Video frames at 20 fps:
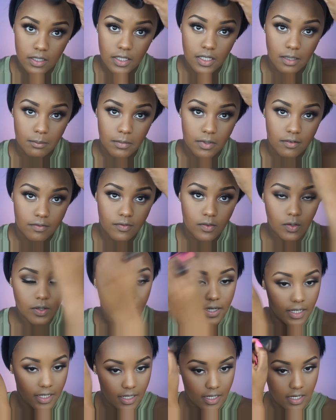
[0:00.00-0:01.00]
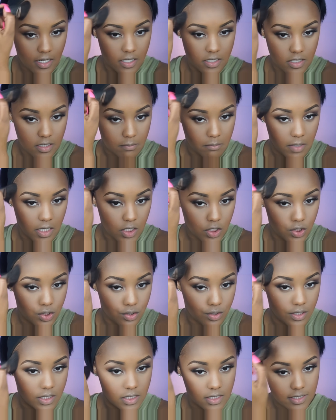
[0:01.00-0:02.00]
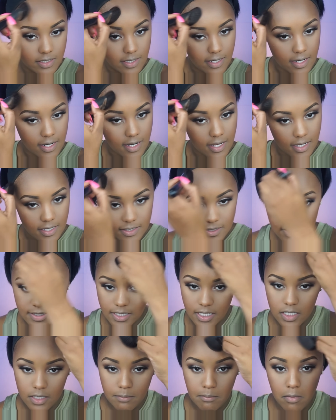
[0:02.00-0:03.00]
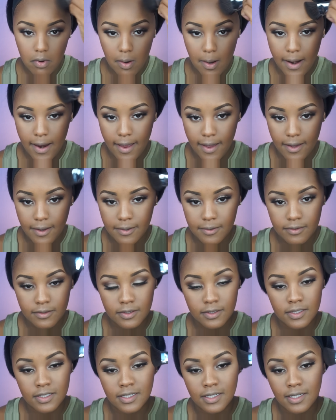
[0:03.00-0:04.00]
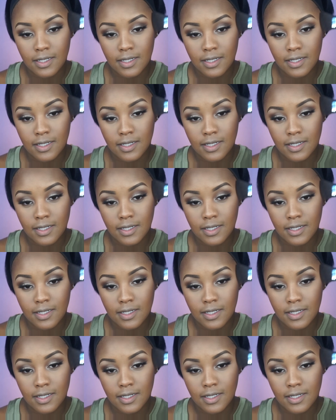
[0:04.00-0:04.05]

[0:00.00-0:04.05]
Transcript: get my forehead to make sure it's nice and brown.